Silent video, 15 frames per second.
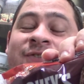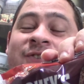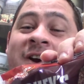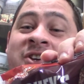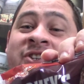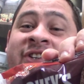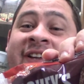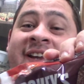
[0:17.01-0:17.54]

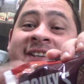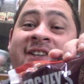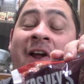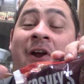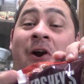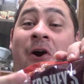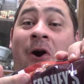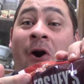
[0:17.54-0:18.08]
Freshley's
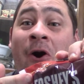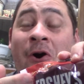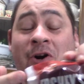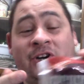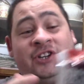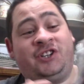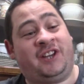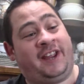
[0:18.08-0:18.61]

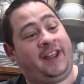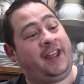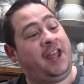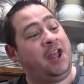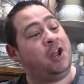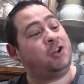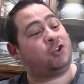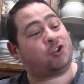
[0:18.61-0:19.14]

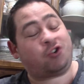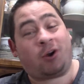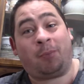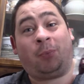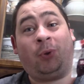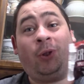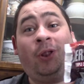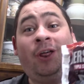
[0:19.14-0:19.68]
Hershey
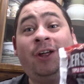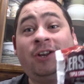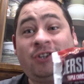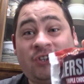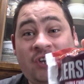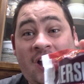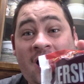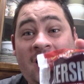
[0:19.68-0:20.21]
Triple
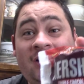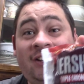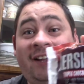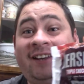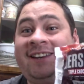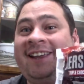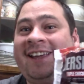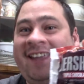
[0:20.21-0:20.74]

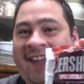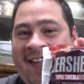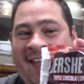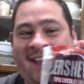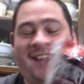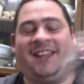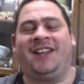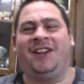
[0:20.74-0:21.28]
Chocolate
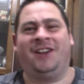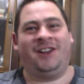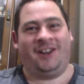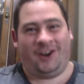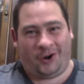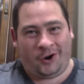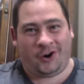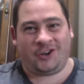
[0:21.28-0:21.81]
Cake.
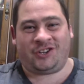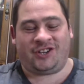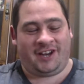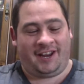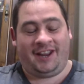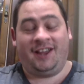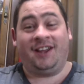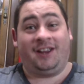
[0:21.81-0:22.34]

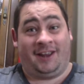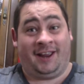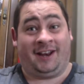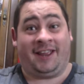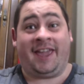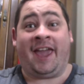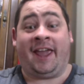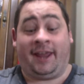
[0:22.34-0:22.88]
Hershey
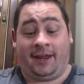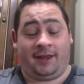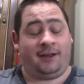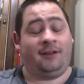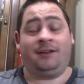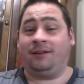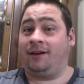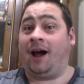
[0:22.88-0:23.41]
and
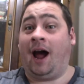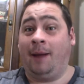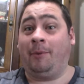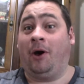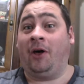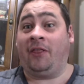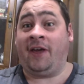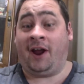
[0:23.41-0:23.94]
cake,
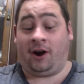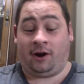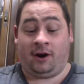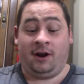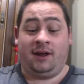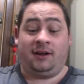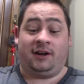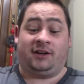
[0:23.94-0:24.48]
I'm all
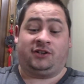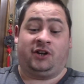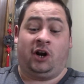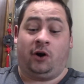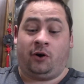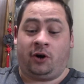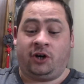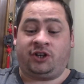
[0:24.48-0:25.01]
there. Because you
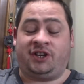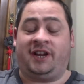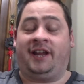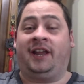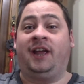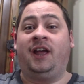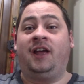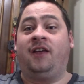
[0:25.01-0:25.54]
know
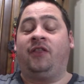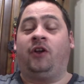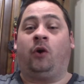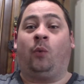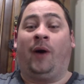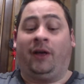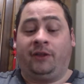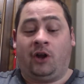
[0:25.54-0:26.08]
Hershey,
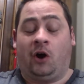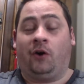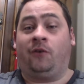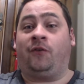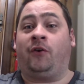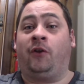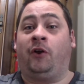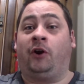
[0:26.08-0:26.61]
they're well
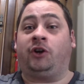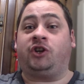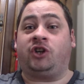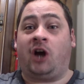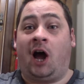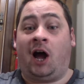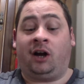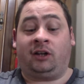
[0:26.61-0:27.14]
known for their
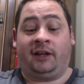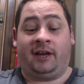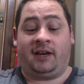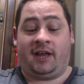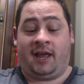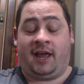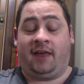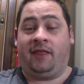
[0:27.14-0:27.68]

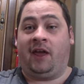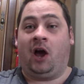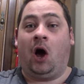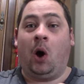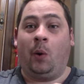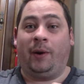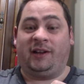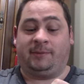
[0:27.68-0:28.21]
chocolate, and they
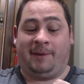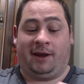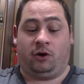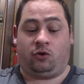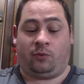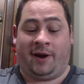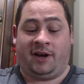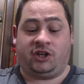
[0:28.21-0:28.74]
always
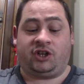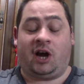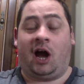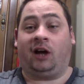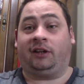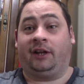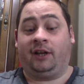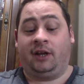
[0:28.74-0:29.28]
make great
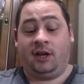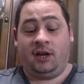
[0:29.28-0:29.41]
chocolate.